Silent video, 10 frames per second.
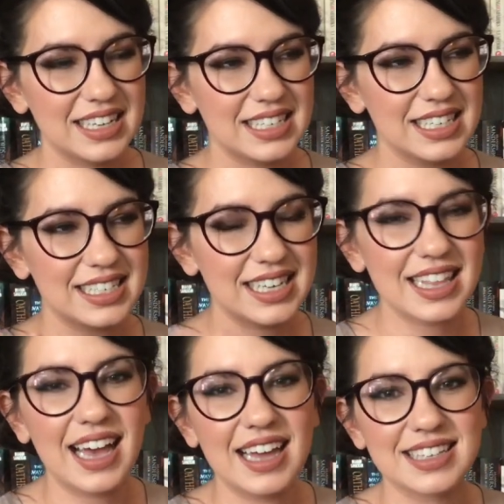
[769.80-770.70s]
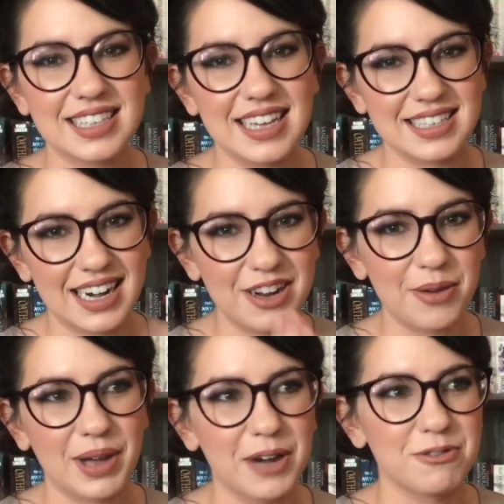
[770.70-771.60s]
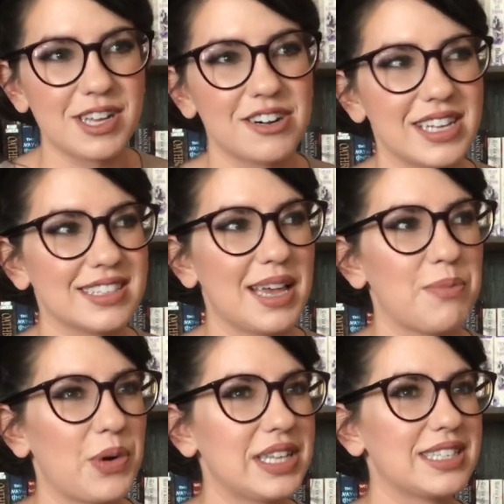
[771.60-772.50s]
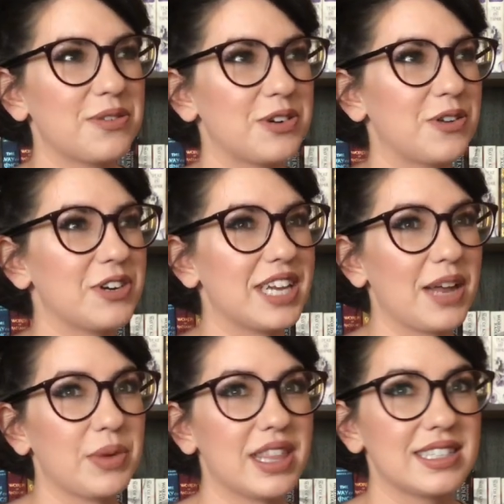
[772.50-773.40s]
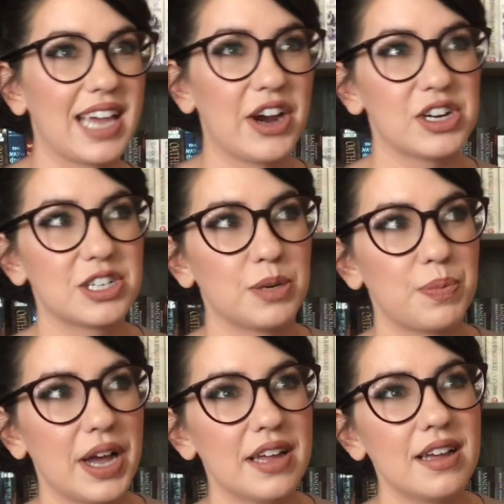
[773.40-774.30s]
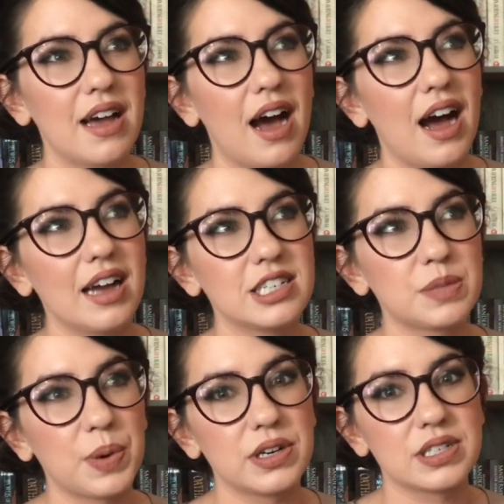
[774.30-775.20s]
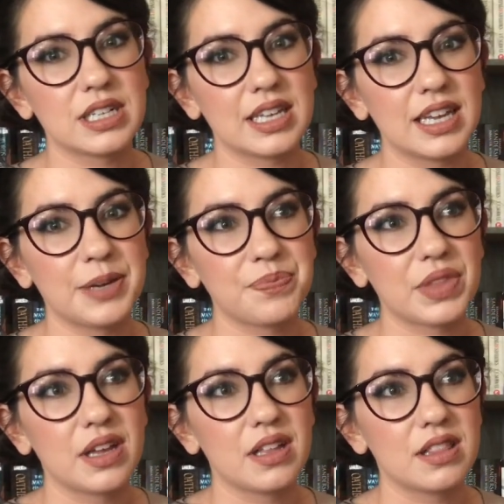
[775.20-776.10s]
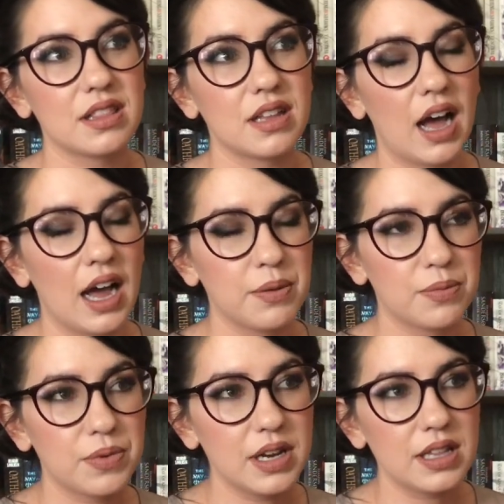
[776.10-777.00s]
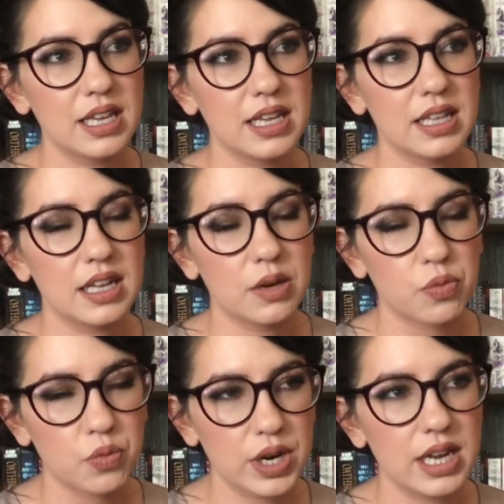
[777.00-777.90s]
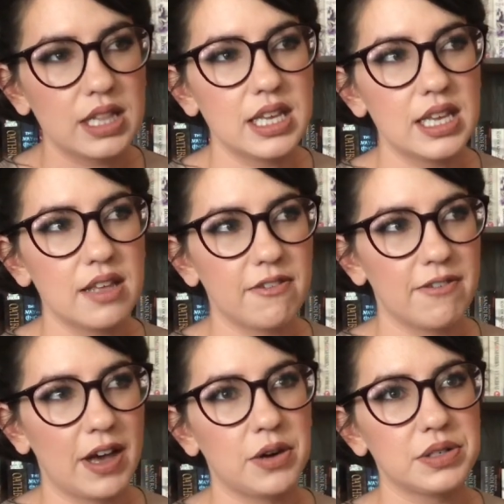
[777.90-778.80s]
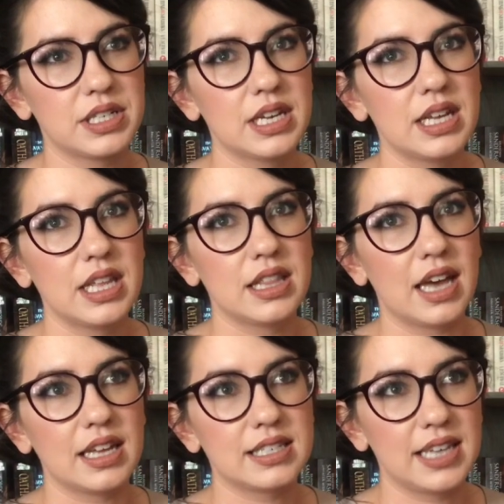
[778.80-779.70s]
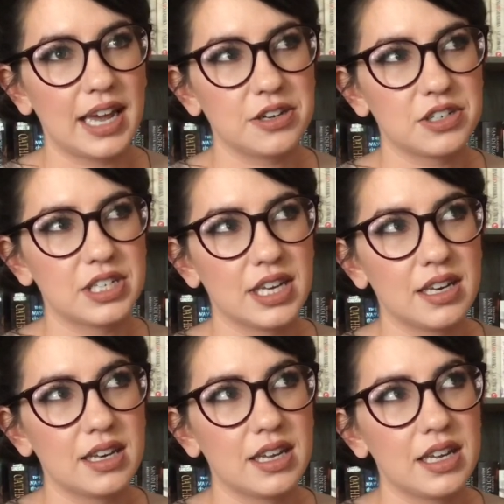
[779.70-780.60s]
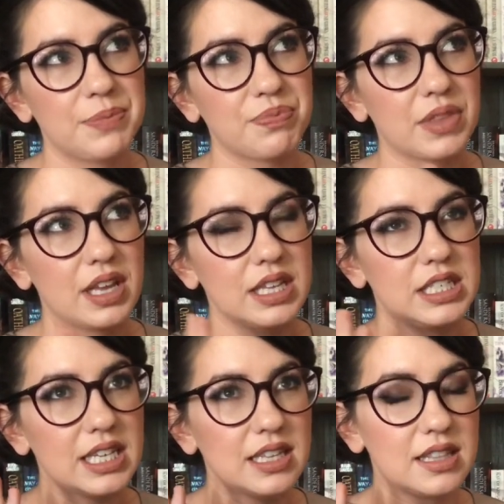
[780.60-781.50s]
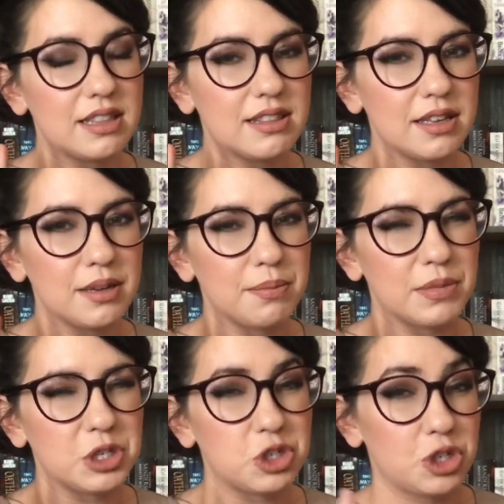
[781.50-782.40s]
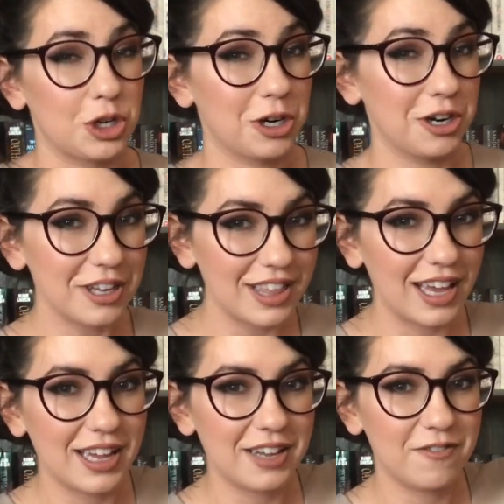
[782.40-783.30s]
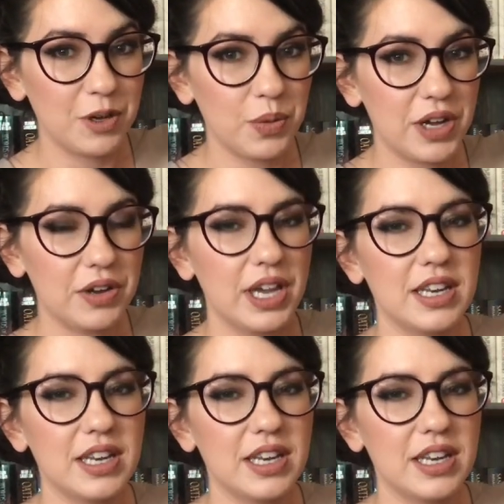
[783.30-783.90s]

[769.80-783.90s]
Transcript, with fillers: to see that and say that I know I'm kind of reiterating the same points over and over again with his character, but I just personally, I really, really felt that Sanderson did the mature thing, if you will. He